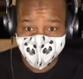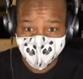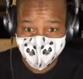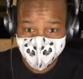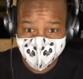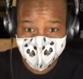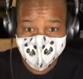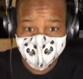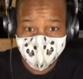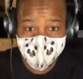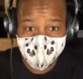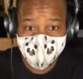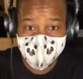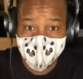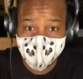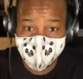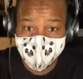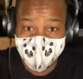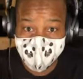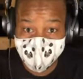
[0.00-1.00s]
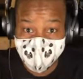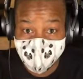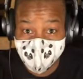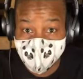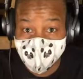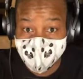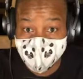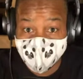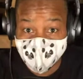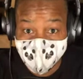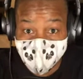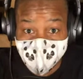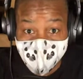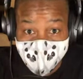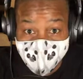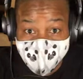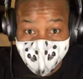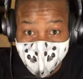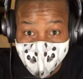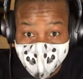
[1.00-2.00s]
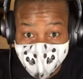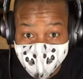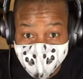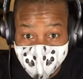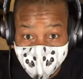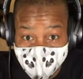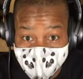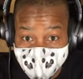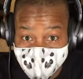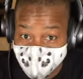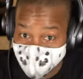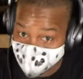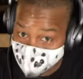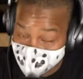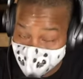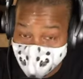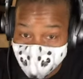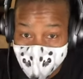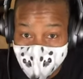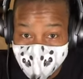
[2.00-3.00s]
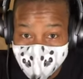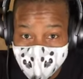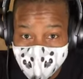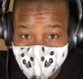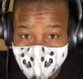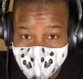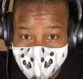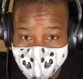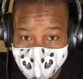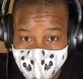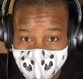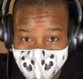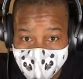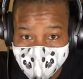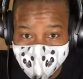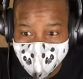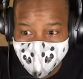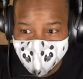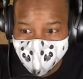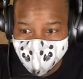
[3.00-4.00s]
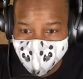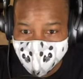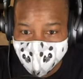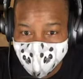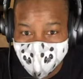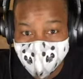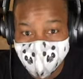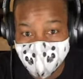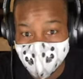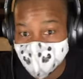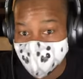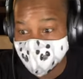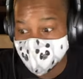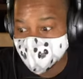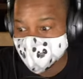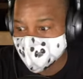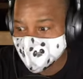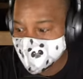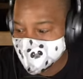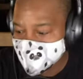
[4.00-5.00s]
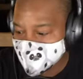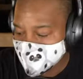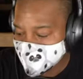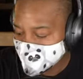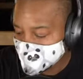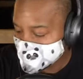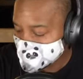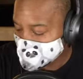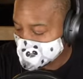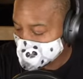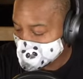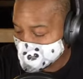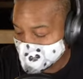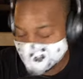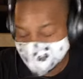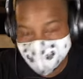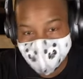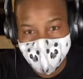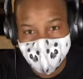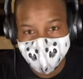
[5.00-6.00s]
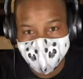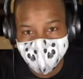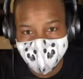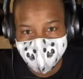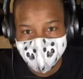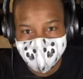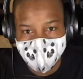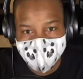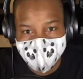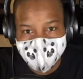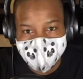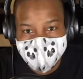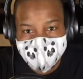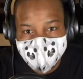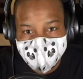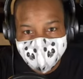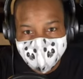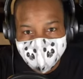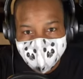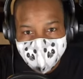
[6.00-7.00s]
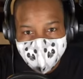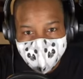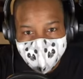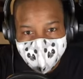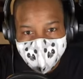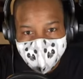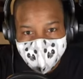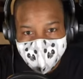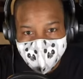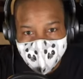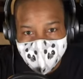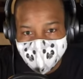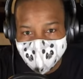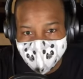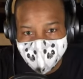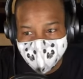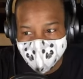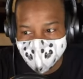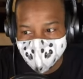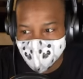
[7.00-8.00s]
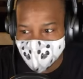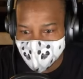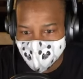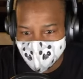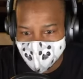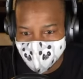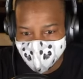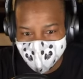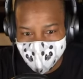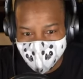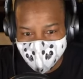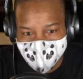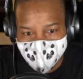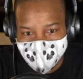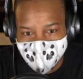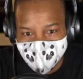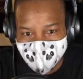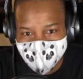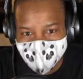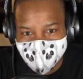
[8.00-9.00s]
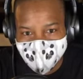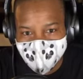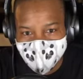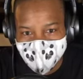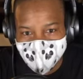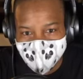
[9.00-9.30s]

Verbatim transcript: He profiled people on quite a bit. He profiled me one time. He thought I was coming to check in to the house. I said, "No, I'm coming here.